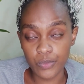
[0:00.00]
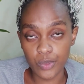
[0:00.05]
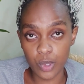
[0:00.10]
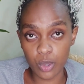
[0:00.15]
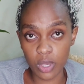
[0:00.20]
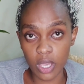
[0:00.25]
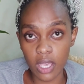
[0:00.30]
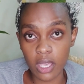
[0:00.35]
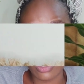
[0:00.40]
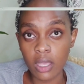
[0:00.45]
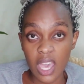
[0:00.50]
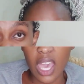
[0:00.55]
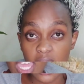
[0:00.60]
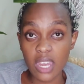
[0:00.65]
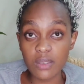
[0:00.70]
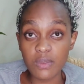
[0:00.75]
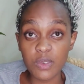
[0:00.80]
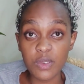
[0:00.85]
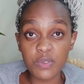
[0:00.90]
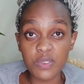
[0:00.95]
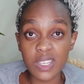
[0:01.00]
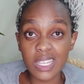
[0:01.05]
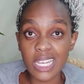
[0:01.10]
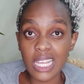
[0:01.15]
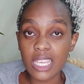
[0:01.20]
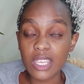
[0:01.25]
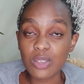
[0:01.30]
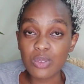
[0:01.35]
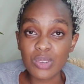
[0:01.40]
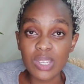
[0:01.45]
okay and if you feel
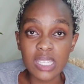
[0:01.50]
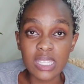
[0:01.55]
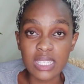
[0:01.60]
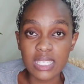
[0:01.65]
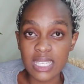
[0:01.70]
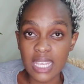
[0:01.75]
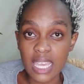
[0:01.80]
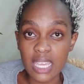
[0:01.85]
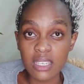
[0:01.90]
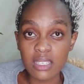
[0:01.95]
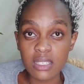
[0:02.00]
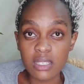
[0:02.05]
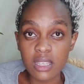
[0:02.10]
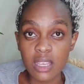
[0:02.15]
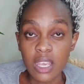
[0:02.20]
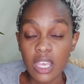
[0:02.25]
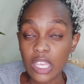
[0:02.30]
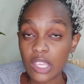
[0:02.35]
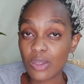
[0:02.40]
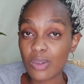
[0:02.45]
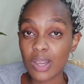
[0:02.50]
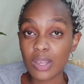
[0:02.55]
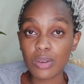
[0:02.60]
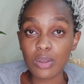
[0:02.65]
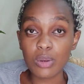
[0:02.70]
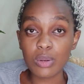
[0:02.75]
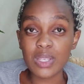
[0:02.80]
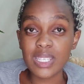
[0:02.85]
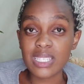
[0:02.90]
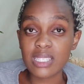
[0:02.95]
like you need scent you can
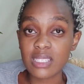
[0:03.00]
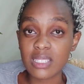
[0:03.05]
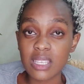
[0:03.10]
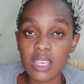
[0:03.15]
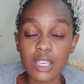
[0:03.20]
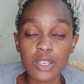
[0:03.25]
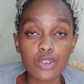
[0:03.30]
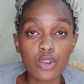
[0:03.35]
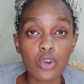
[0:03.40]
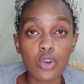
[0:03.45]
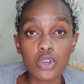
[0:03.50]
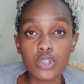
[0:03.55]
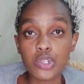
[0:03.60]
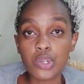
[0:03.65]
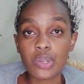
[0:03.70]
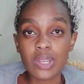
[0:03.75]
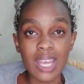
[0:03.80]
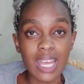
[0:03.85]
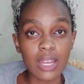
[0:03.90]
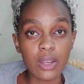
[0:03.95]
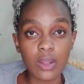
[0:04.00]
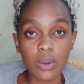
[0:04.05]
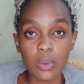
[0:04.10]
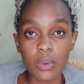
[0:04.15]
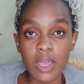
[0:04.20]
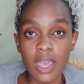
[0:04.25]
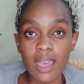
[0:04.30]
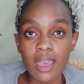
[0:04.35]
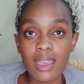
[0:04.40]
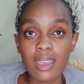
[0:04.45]
always take your cotton
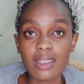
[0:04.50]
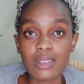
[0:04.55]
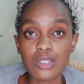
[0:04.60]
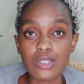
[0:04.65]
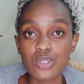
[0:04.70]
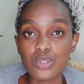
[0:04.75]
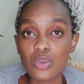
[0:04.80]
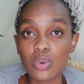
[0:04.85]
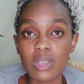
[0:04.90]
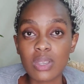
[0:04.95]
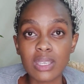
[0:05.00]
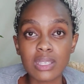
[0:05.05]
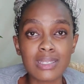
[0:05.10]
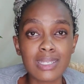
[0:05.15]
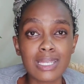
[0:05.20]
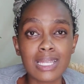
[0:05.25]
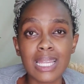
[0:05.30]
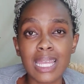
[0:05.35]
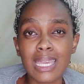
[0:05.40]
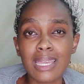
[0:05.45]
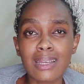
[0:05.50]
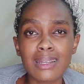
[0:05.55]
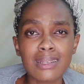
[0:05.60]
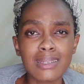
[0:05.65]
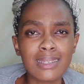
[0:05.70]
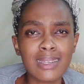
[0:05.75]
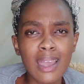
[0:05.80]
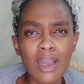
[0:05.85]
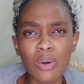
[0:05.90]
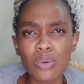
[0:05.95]
underwear and soak it in like
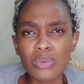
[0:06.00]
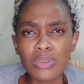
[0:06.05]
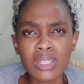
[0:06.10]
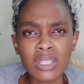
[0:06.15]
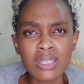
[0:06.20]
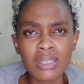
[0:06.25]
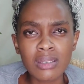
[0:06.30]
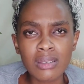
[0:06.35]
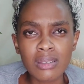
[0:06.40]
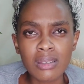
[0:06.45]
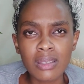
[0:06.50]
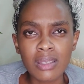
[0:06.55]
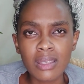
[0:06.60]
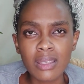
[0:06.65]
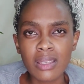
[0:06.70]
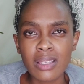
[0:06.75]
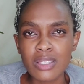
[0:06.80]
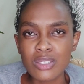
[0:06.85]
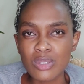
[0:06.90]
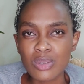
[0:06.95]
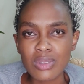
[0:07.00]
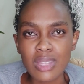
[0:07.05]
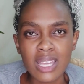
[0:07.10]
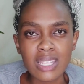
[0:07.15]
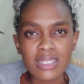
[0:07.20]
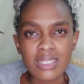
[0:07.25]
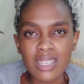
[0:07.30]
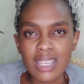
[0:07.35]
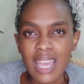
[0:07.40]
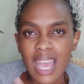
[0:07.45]
downy so
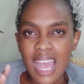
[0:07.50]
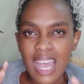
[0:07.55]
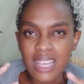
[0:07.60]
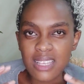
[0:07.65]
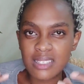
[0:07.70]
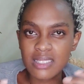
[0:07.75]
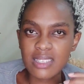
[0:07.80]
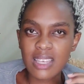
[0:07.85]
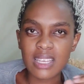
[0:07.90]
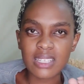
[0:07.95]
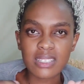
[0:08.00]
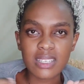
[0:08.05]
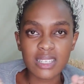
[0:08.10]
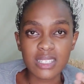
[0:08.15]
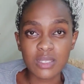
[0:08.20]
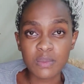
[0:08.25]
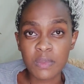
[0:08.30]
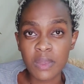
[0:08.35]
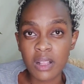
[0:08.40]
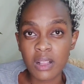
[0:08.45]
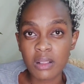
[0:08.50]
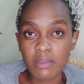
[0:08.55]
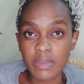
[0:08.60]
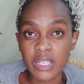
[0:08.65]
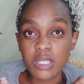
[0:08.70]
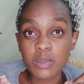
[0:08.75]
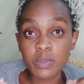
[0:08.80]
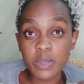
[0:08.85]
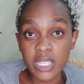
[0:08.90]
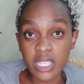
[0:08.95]
that it has that smell
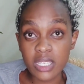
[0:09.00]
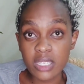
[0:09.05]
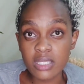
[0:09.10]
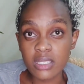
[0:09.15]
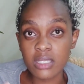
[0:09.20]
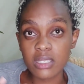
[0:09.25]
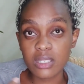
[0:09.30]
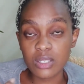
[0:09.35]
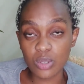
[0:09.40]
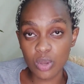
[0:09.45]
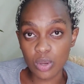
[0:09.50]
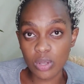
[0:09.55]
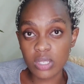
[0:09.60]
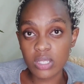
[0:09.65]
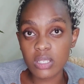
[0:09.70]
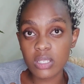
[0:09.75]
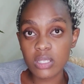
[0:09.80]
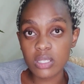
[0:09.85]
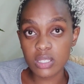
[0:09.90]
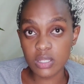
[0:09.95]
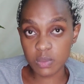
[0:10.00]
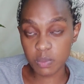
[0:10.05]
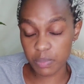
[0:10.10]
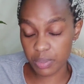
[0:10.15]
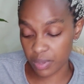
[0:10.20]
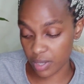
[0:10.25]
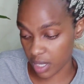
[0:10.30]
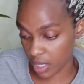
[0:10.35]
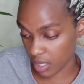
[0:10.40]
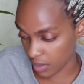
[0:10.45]
but please don't
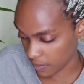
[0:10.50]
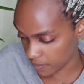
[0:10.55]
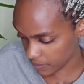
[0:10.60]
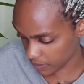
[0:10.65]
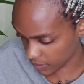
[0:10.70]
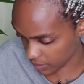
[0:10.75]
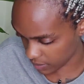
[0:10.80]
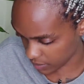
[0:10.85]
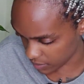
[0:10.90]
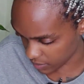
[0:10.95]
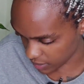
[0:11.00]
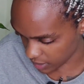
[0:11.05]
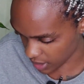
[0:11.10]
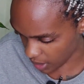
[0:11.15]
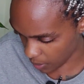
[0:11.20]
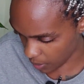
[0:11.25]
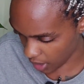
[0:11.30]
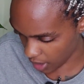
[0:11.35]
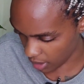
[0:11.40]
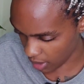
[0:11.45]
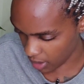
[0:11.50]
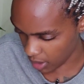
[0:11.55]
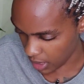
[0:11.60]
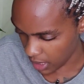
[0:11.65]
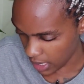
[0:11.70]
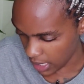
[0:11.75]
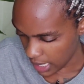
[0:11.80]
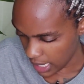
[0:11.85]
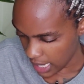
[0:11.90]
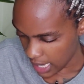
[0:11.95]
spray sawa
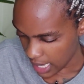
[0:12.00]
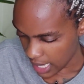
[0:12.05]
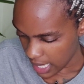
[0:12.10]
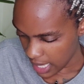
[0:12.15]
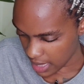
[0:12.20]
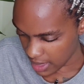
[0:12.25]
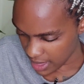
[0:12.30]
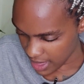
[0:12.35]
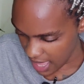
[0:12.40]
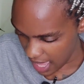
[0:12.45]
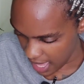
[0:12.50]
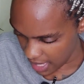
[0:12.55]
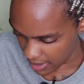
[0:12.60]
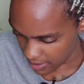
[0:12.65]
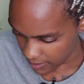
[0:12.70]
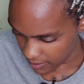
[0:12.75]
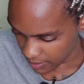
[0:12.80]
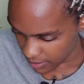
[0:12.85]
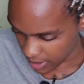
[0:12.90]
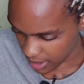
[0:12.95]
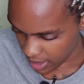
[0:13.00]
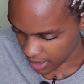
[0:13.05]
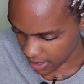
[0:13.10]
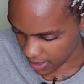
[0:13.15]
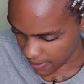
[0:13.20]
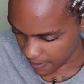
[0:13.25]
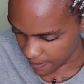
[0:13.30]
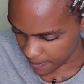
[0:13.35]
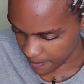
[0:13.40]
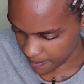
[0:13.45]
and then
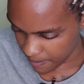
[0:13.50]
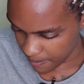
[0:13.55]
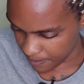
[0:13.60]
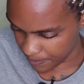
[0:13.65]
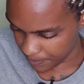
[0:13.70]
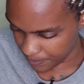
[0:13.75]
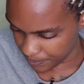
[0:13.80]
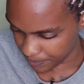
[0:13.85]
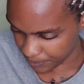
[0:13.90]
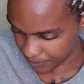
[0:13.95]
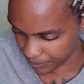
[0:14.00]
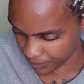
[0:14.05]
um,